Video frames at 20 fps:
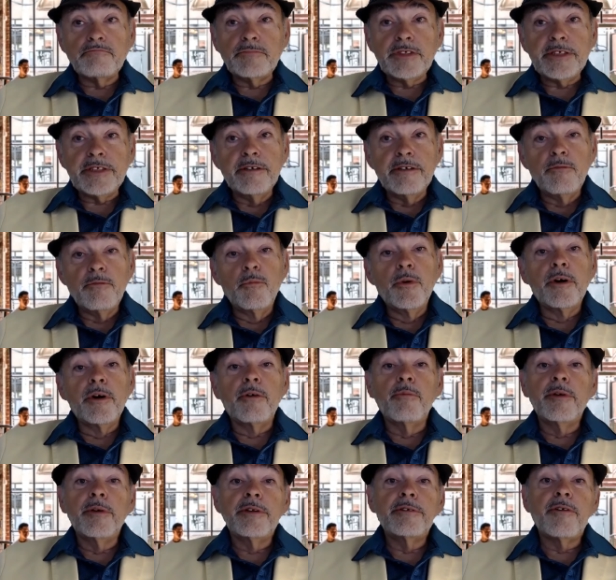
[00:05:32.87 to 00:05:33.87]
Well, we
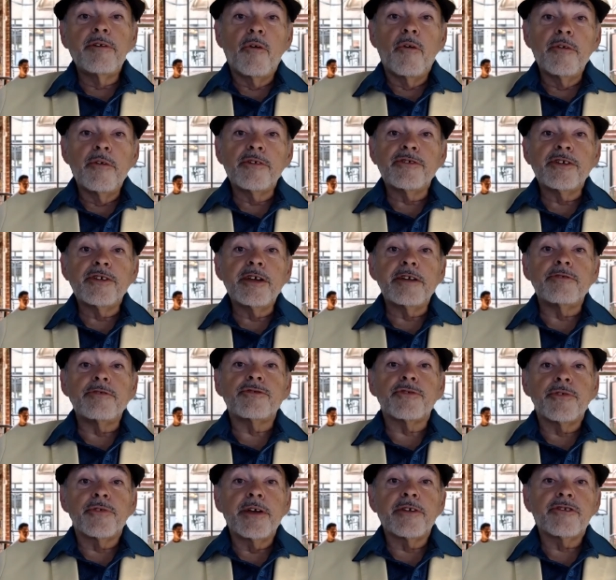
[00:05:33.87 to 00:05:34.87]
already said stress
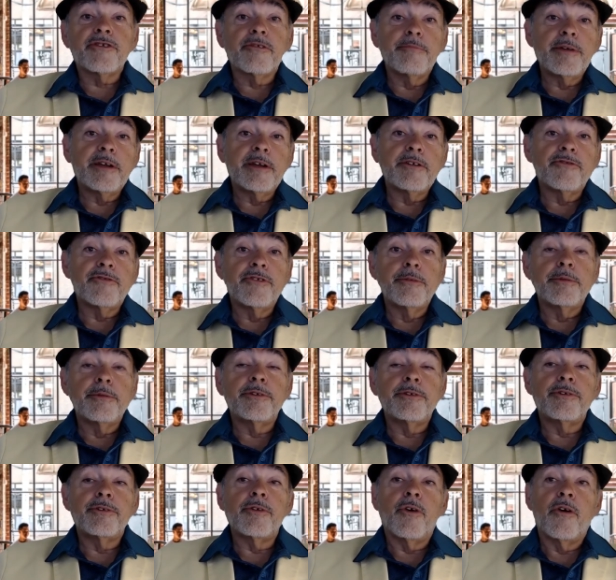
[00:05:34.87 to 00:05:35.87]
can be contributed to
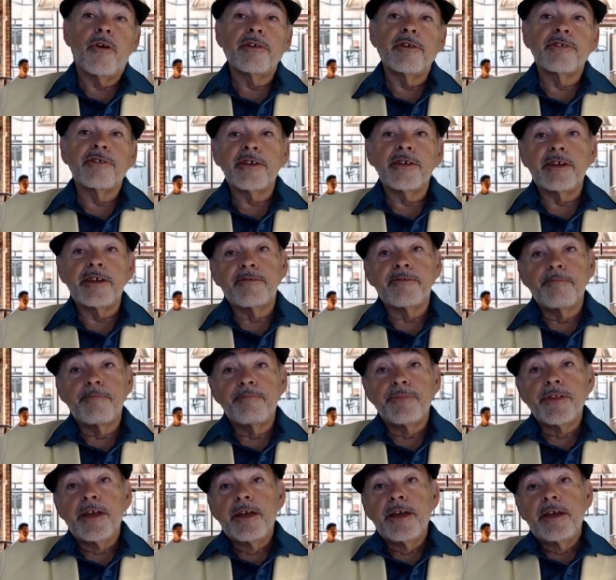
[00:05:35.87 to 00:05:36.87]
heart disease.
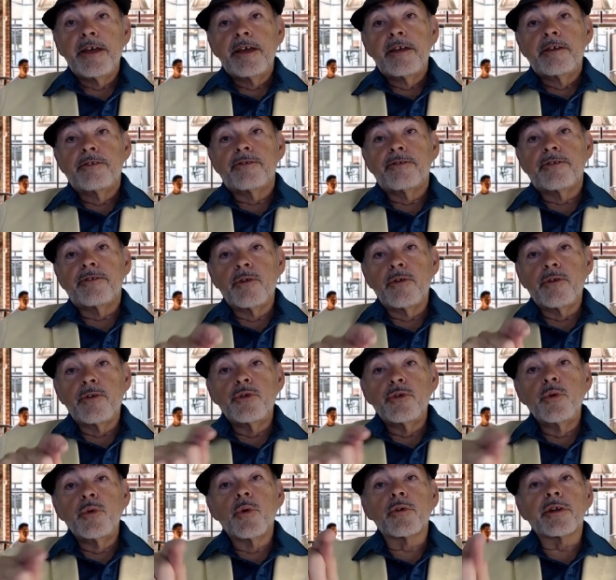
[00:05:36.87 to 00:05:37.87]
So the New York
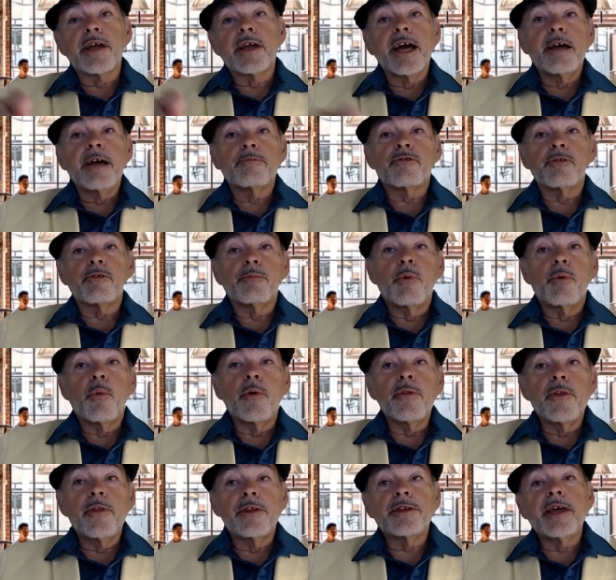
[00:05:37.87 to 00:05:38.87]
Times reported that
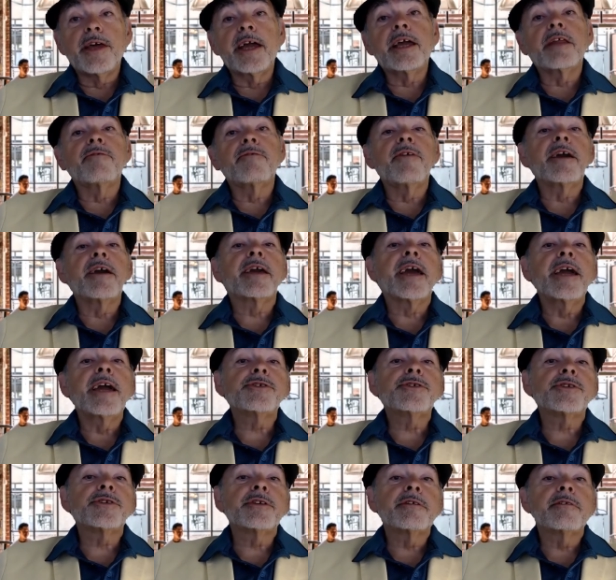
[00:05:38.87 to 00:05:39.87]
taking a
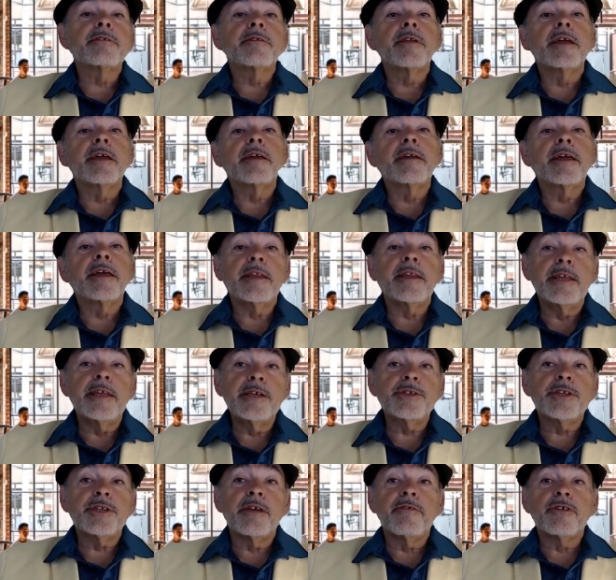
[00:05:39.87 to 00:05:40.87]
vacation at least
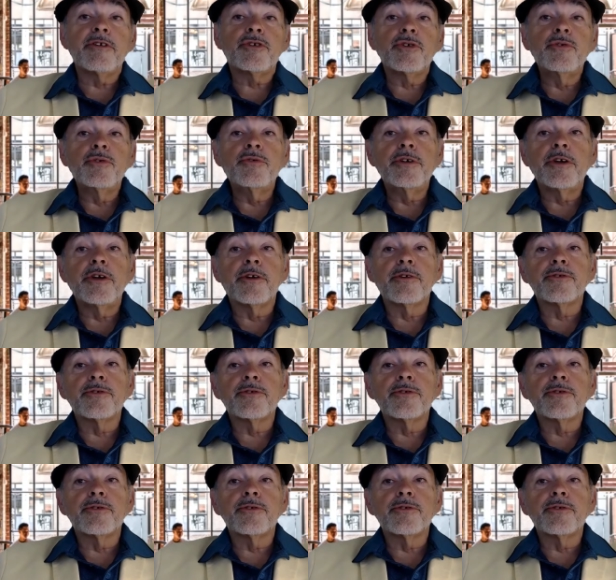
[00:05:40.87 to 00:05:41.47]
every 2 years